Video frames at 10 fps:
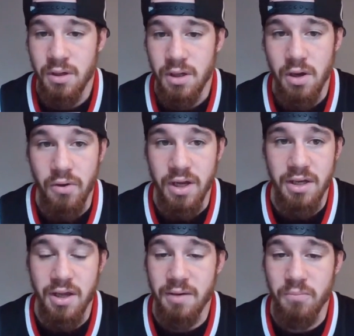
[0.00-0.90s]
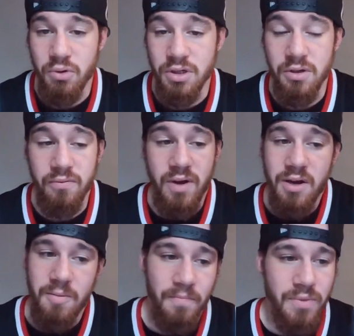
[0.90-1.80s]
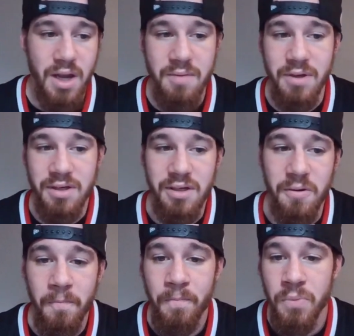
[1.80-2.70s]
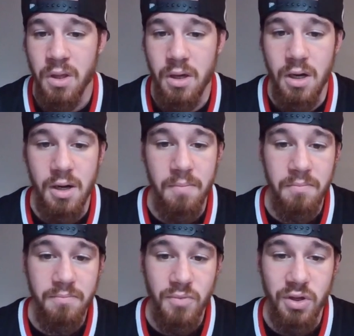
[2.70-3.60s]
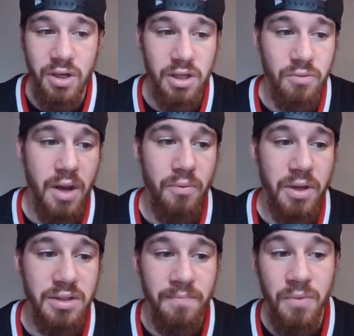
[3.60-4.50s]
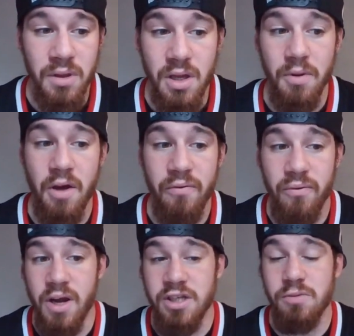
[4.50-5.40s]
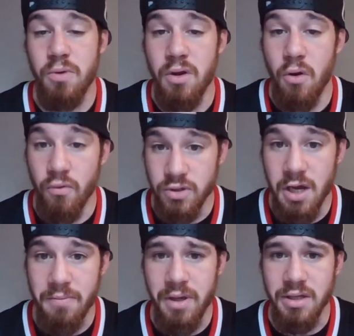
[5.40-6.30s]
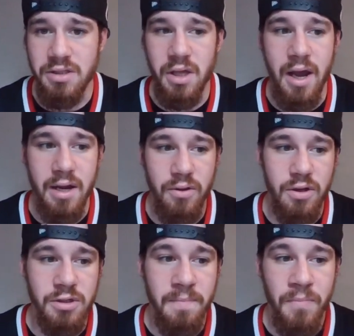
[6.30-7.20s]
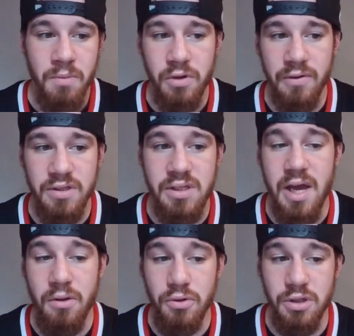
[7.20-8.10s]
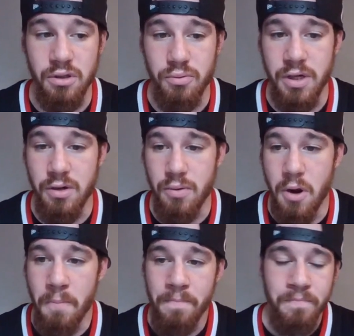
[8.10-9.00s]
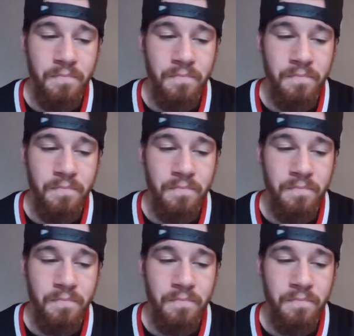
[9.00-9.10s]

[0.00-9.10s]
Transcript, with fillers: and going into there, three two final, not a big deal. Um, you look at the Red Wings coming off of a nice win overtime against the Islanders. Previous to that, losing three in a row.